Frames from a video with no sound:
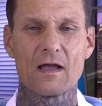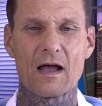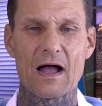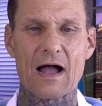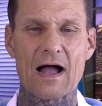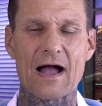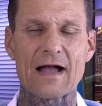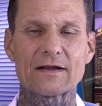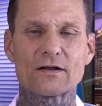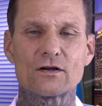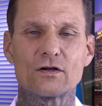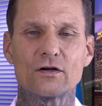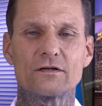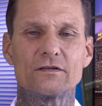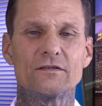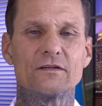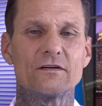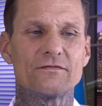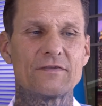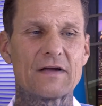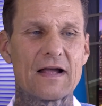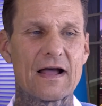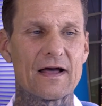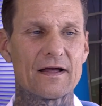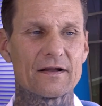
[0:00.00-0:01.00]
I couldn't
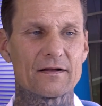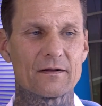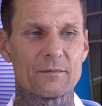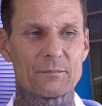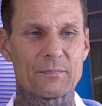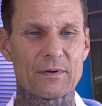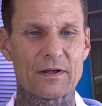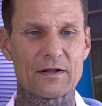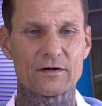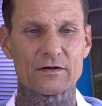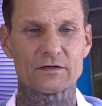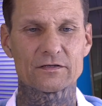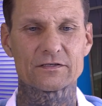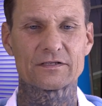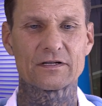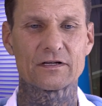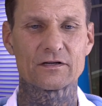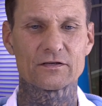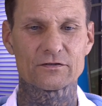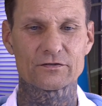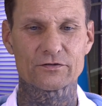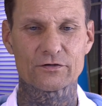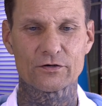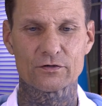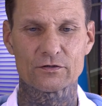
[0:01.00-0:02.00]
have had a better set
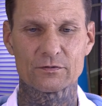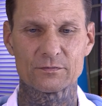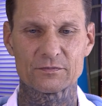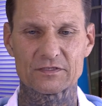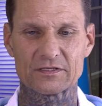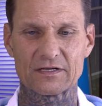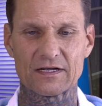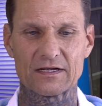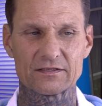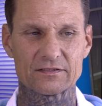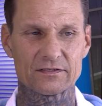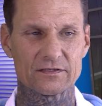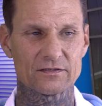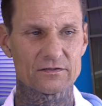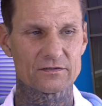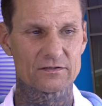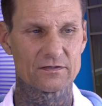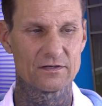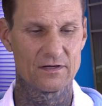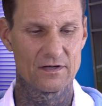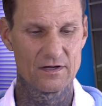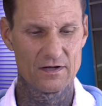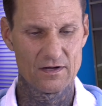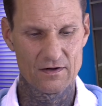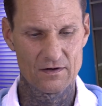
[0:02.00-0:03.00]
of circumstances.
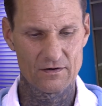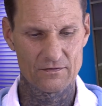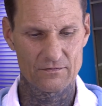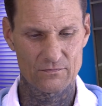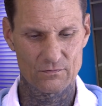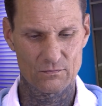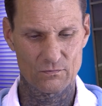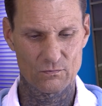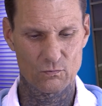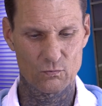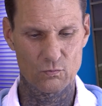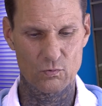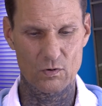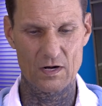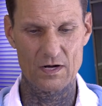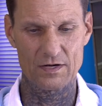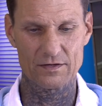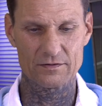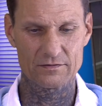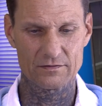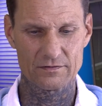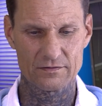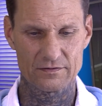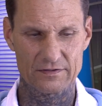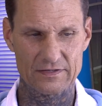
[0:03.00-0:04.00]

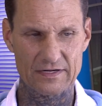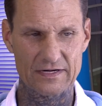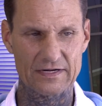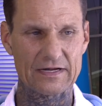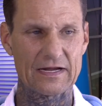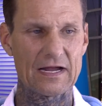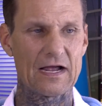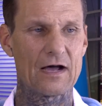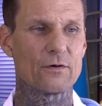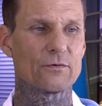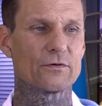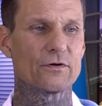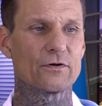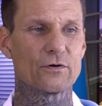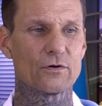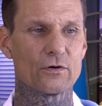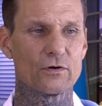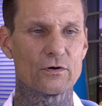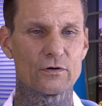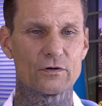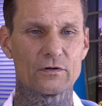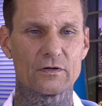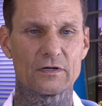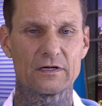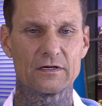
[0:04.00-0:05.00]
1, they counted
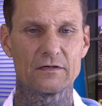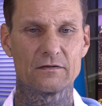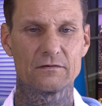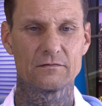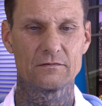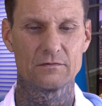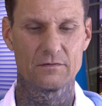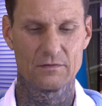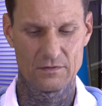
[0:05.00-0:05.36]
early.